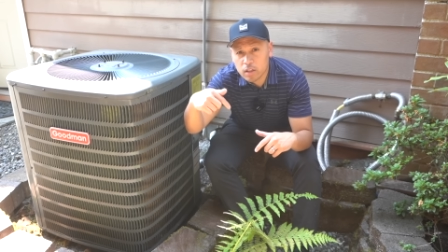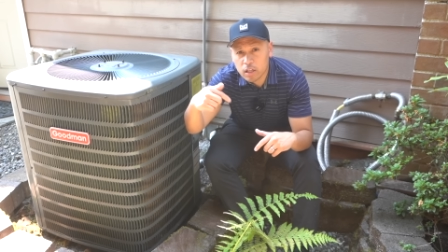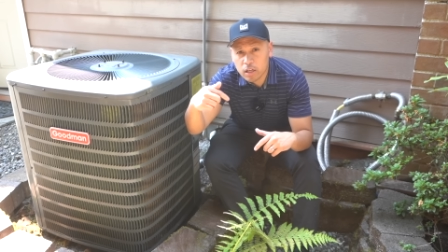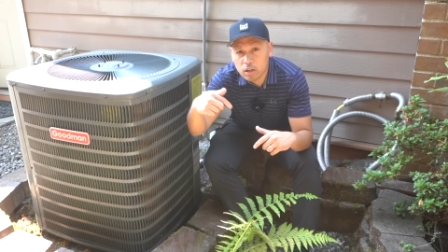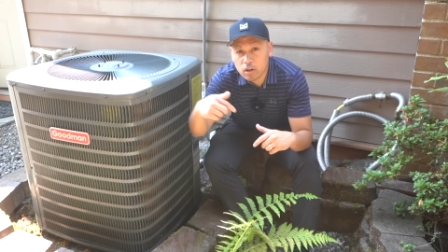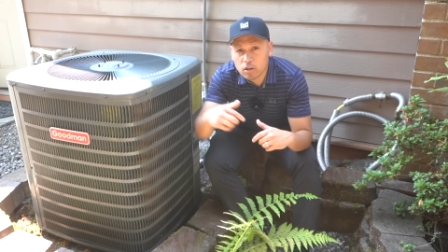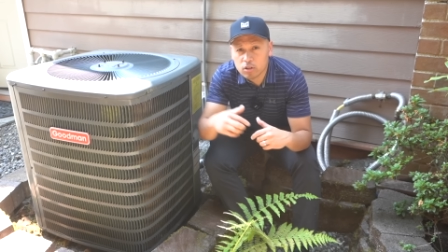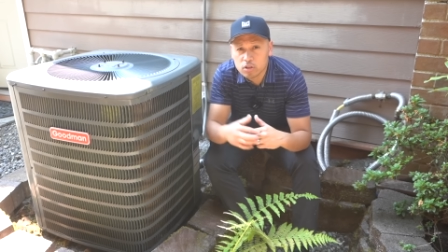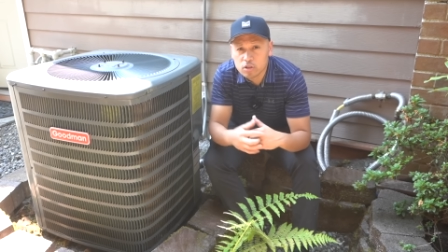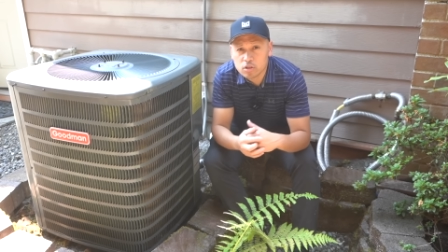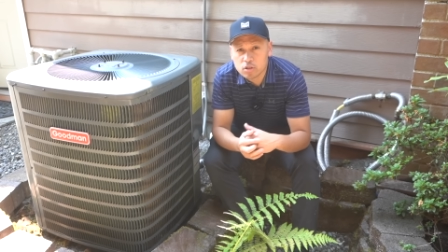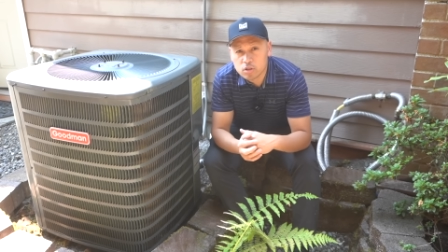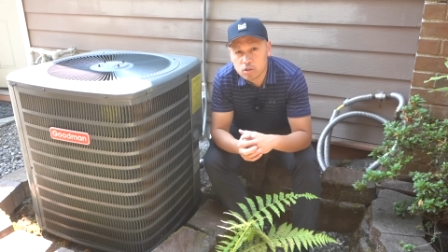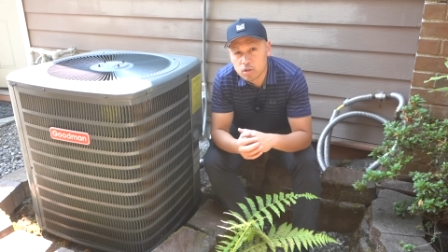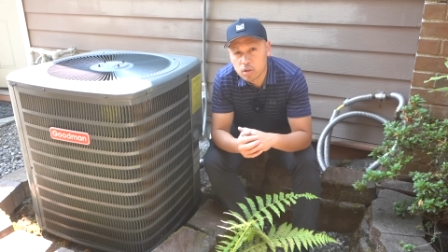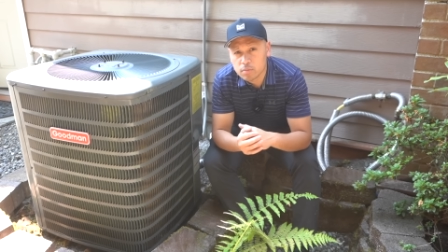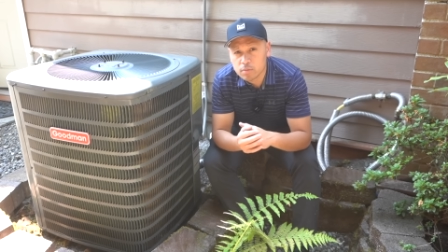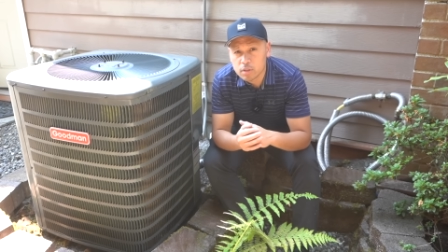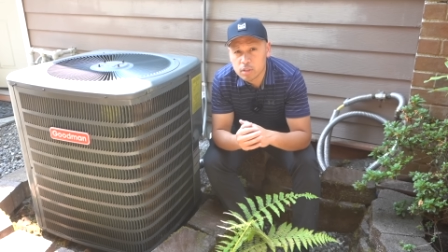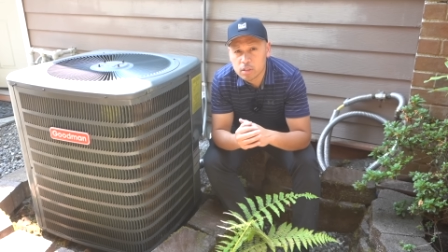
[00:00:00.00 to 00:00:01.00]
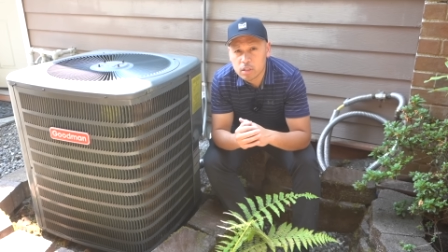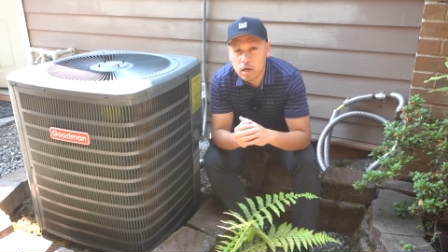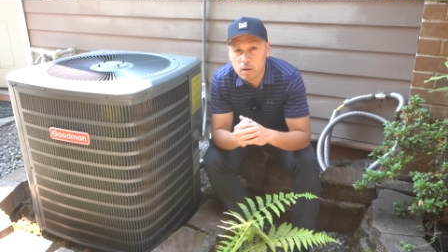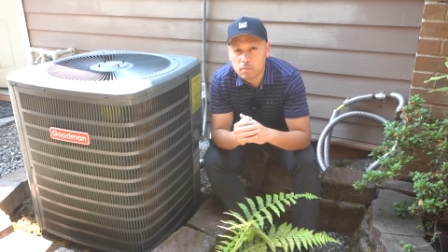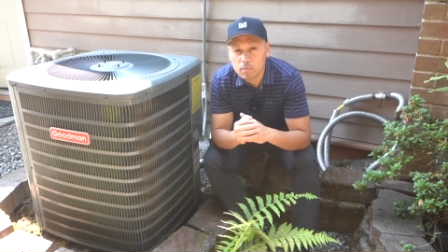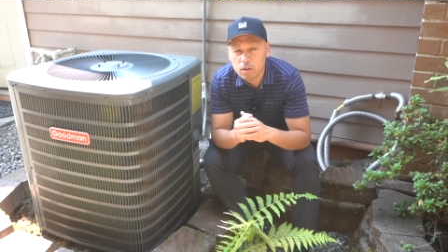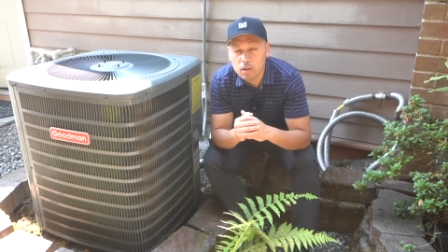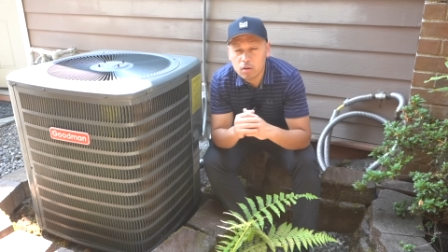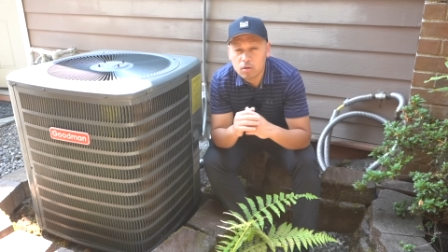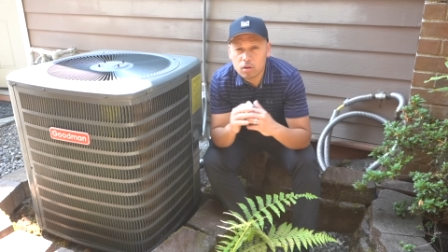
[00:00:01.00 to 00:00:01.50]
link on the description
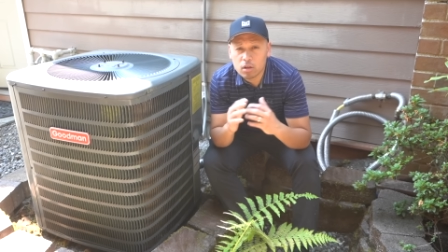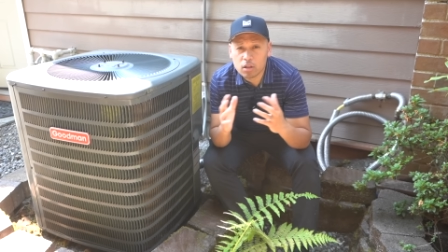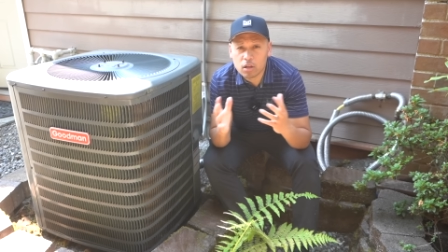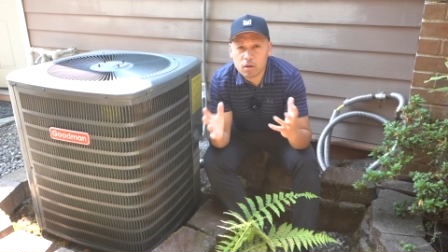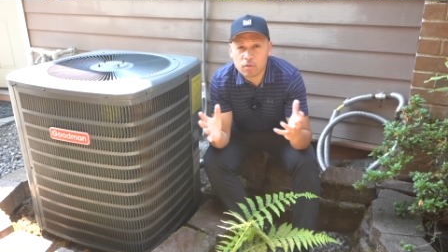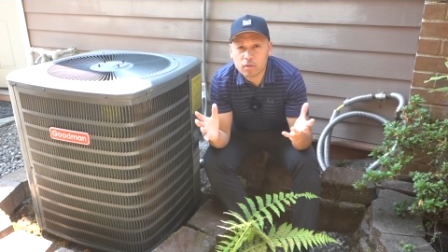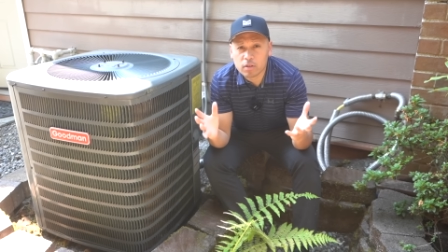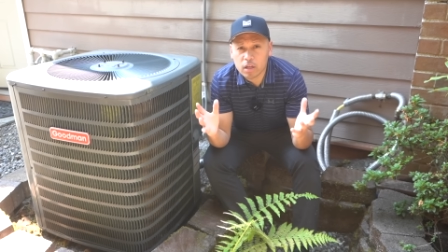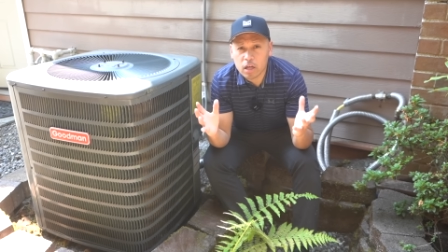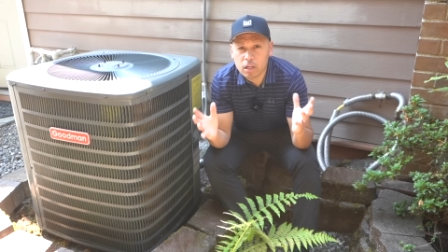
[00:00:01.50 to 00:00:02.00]
down below along with